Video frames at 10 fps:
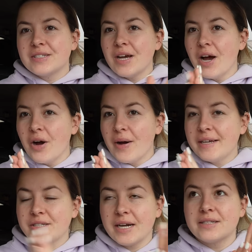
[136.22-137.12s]
So,
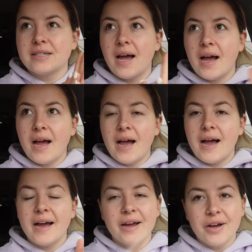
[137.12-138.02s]
as you guys saw,
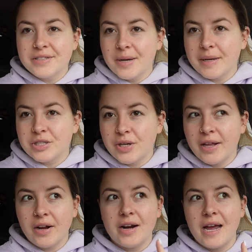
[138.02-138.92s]
I hooked up my
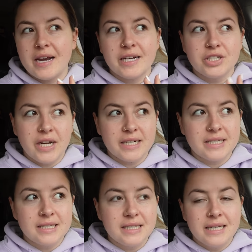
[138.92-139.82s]
trailer and I
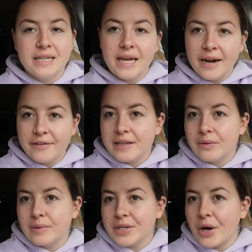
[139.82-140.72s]
checked to see that
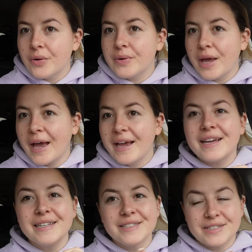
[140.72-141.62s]
everything was
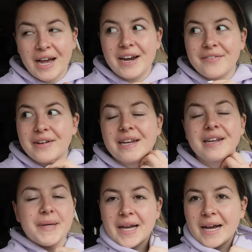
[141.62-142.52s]
okay inside of
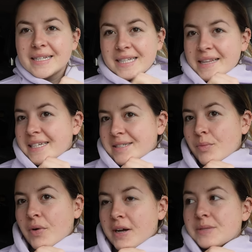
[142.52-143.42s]
it because this
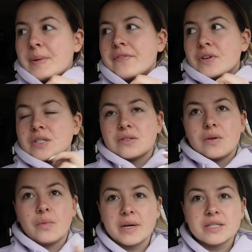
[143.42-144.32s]
was my first
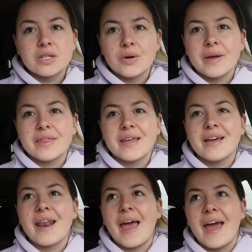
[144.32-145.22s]
winter with
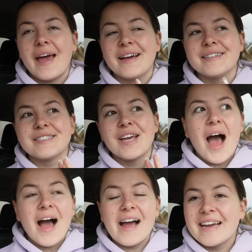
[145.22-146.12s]
it and
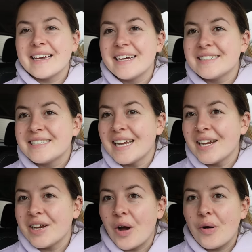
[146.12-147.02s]
I
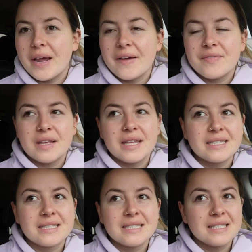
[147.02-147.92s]
didn't know if the
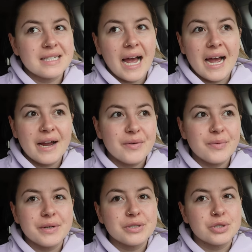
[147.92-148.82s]
things inside
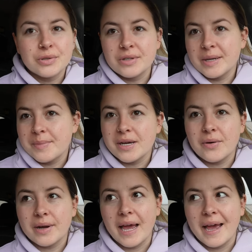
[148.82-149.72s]
would truly be
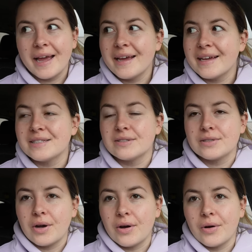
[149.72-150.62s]
okay. And
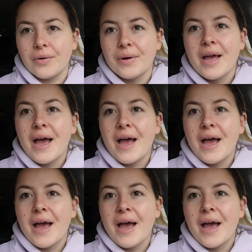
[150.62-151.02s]
so